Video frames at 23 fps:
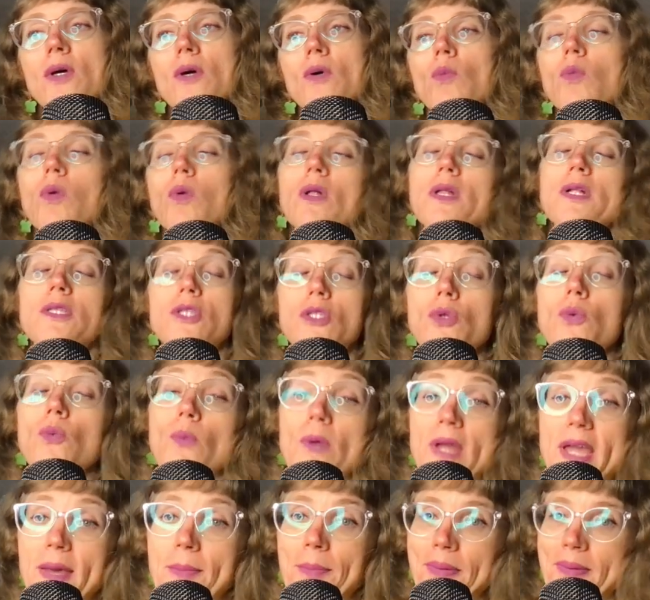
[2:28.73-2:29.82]
well, it's the
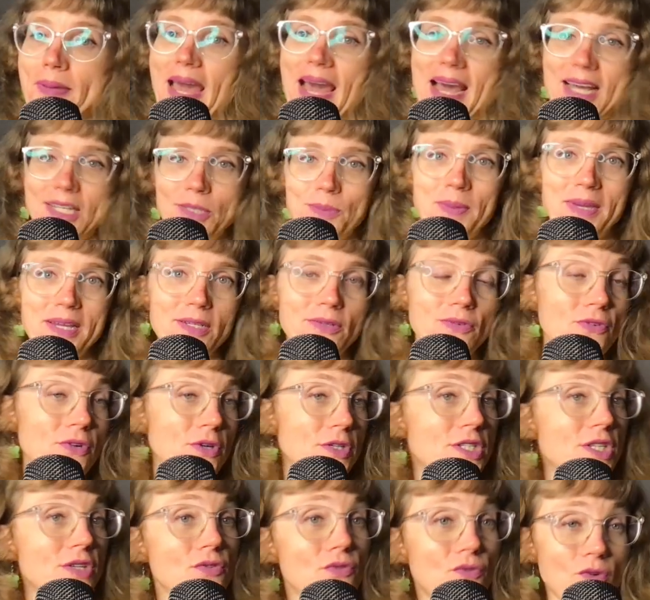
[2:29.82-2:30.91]
ramp aspect
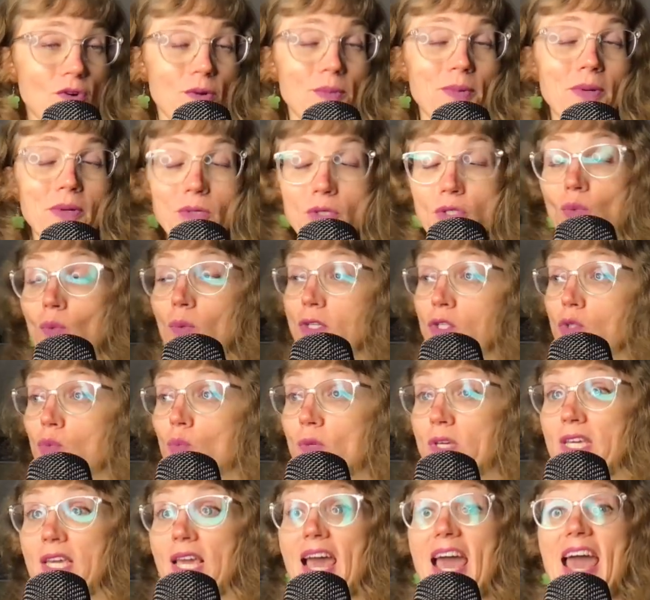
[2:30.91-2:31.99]
first and foremost, which
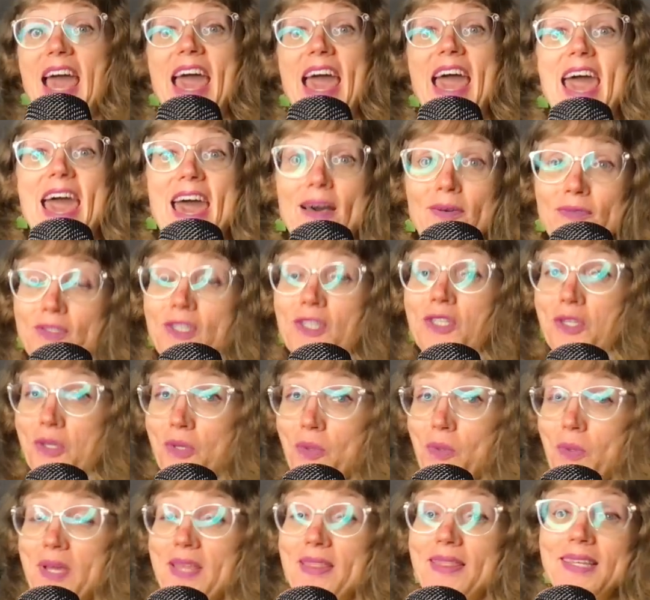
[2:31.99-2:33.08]
we have to
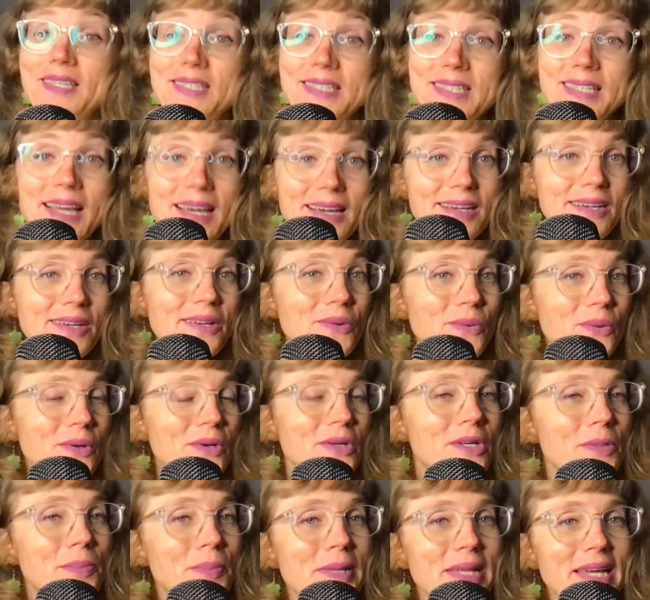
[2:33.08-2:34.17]
do in this deck in order
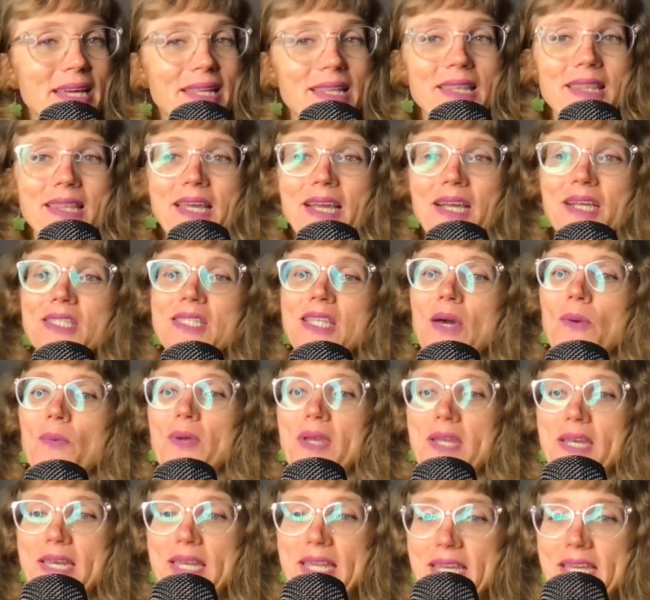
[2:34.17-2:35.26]
to play the things that we
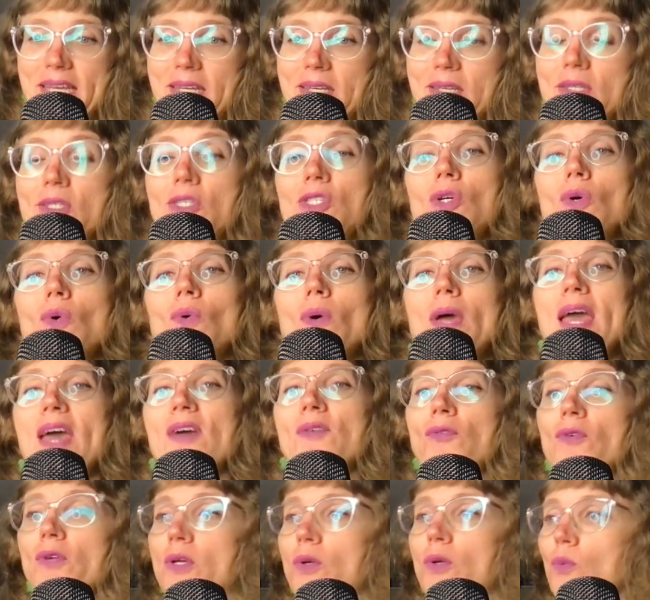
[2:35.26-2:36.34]
need. So
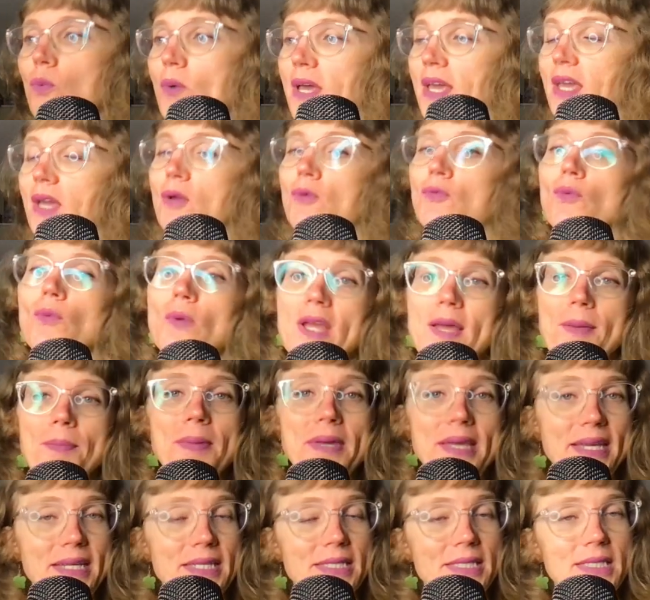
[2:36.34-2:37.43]
every way of
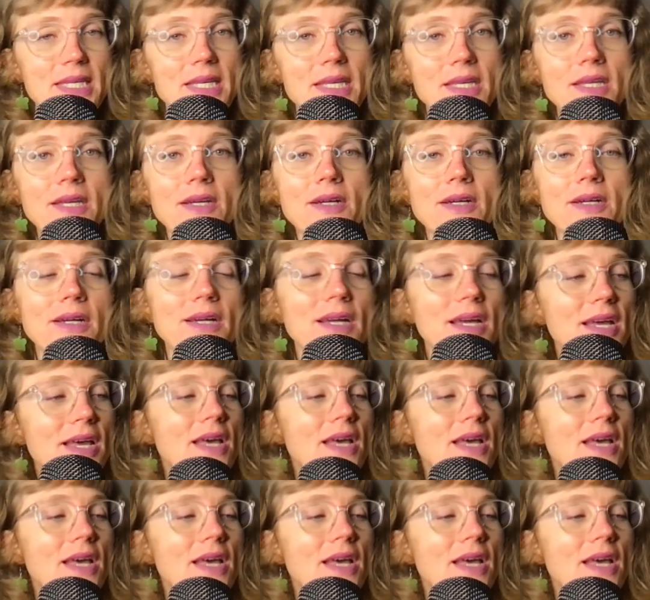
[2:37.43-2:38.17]
ramping is in here.